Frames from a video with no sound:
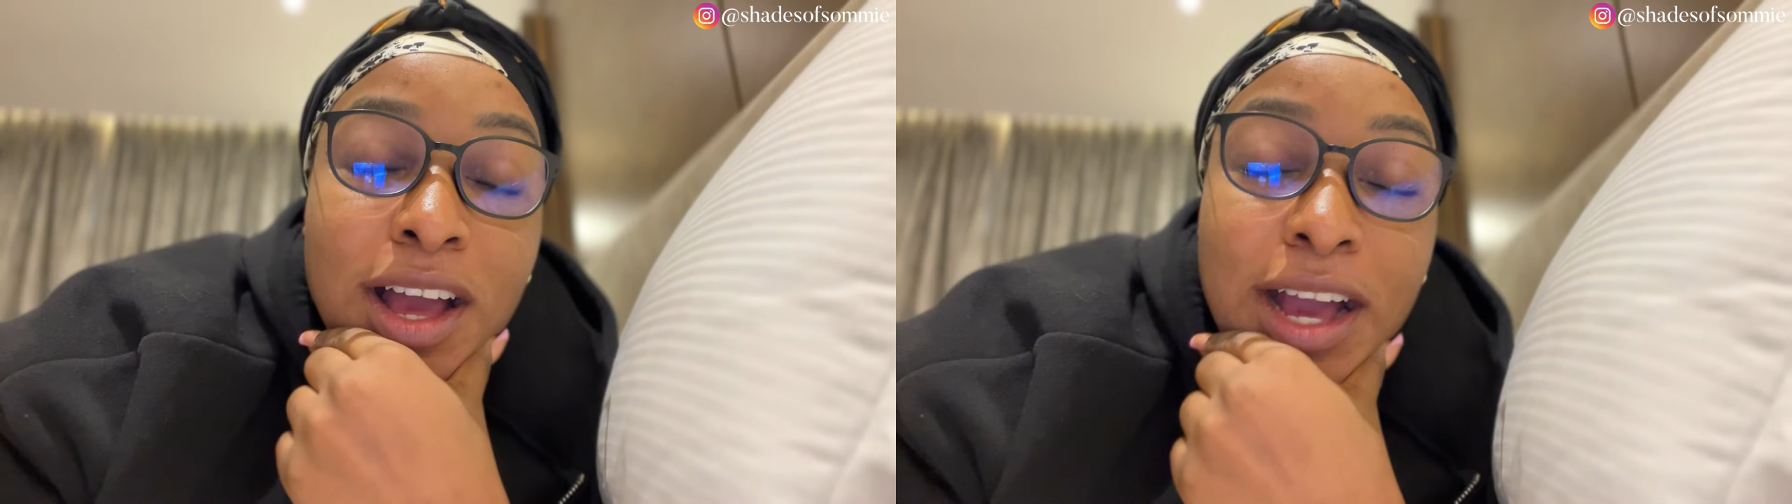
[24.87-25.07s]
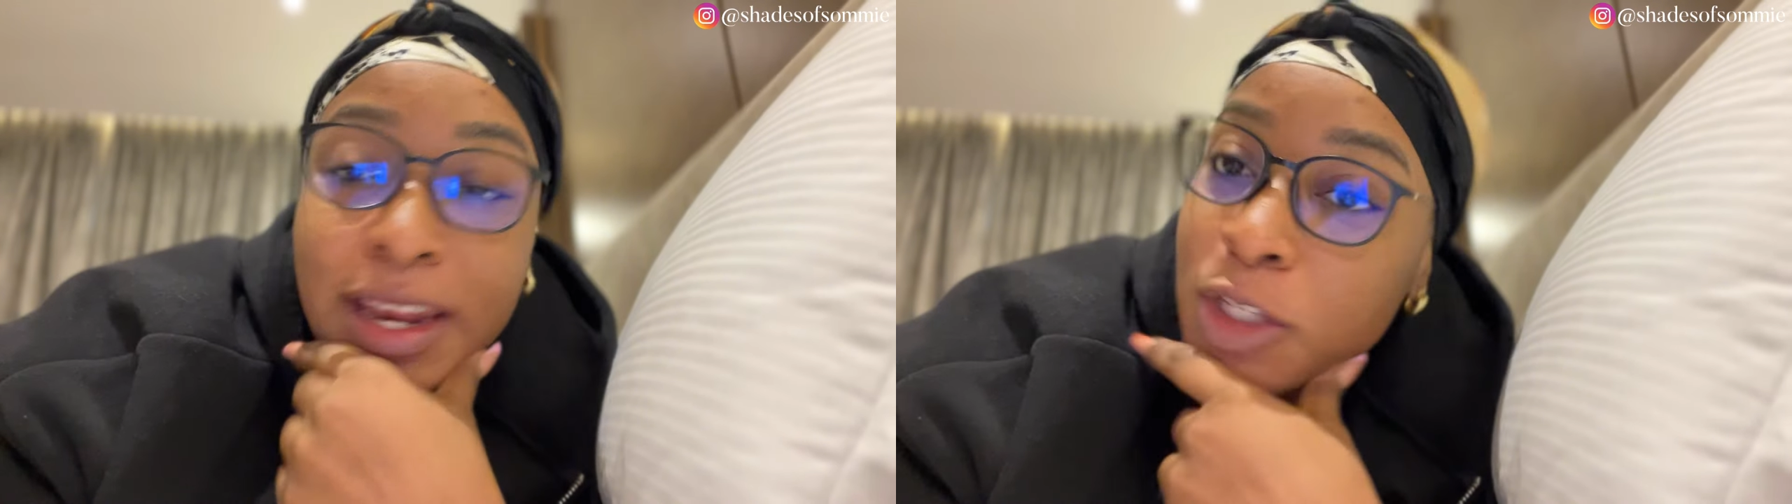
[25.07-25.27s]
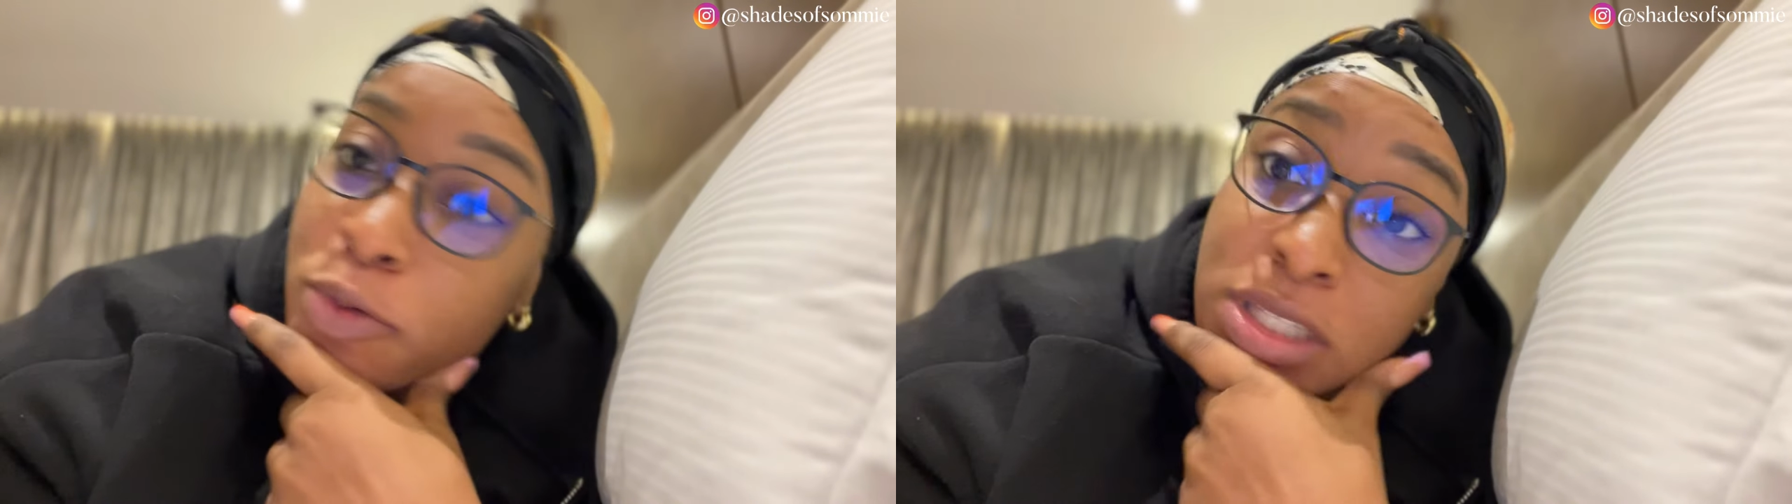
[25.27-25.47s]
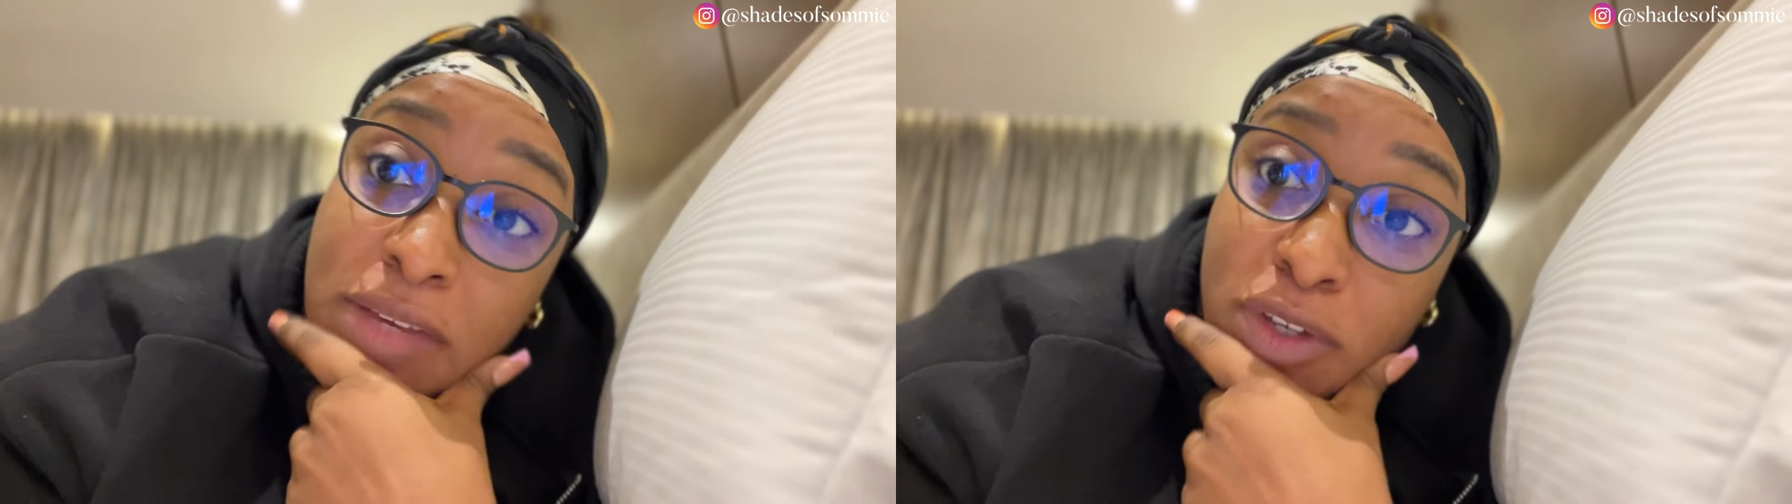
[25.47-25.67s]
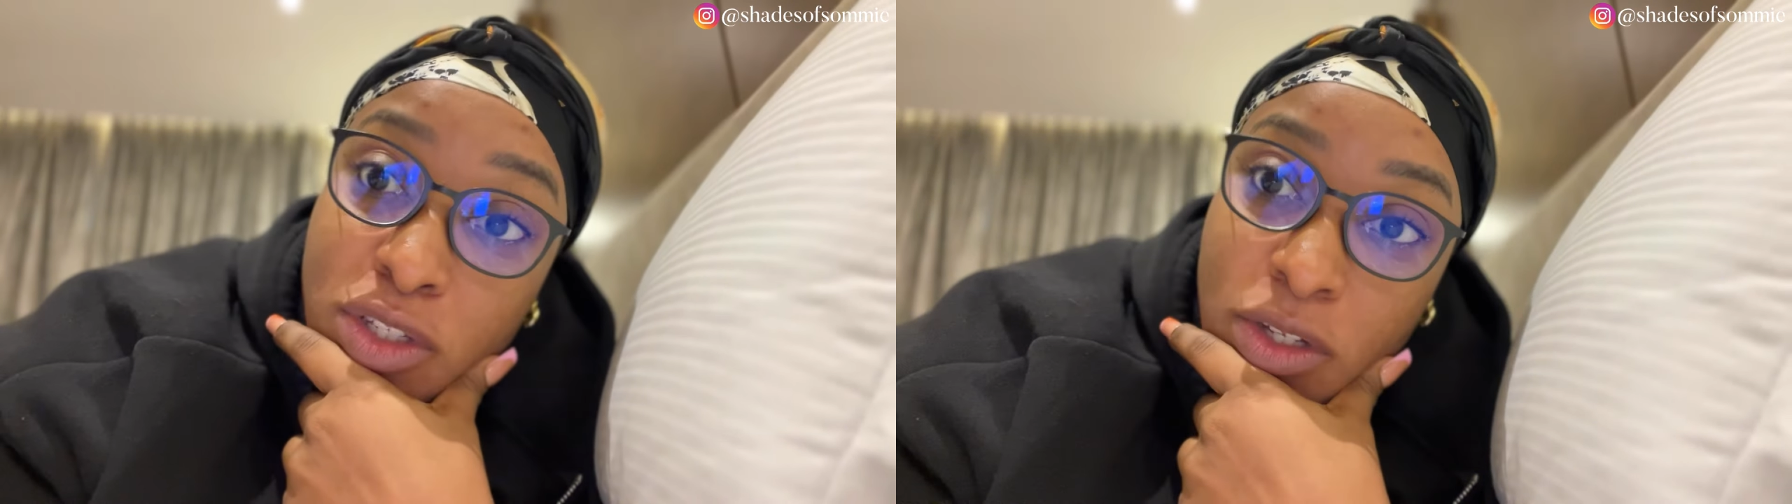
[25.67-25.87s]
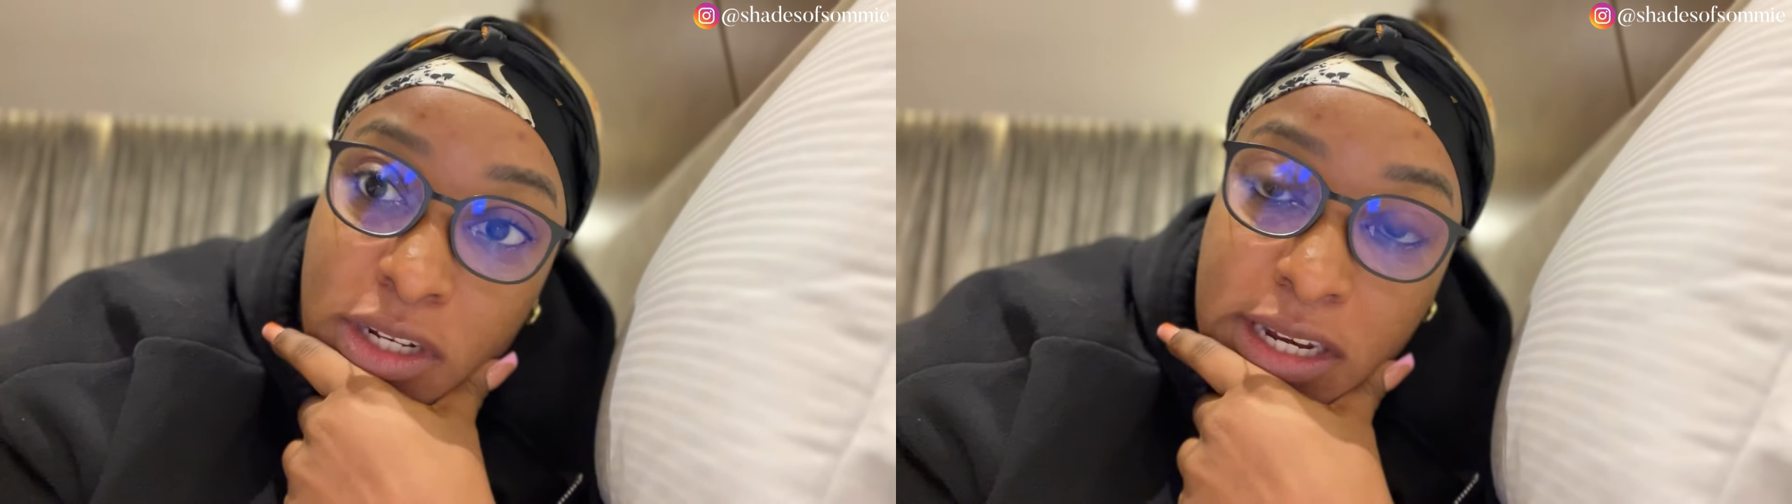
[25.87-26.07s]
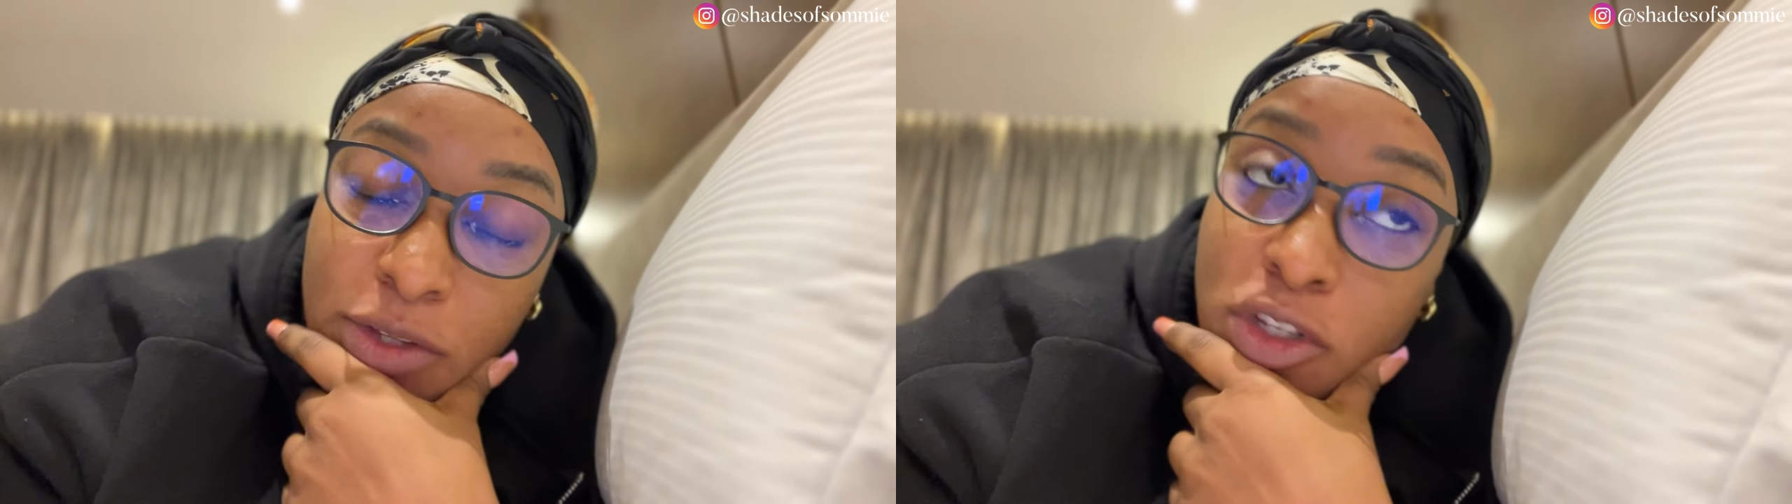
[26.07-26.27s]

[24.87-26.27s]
And I was supposed to leave on Sunday.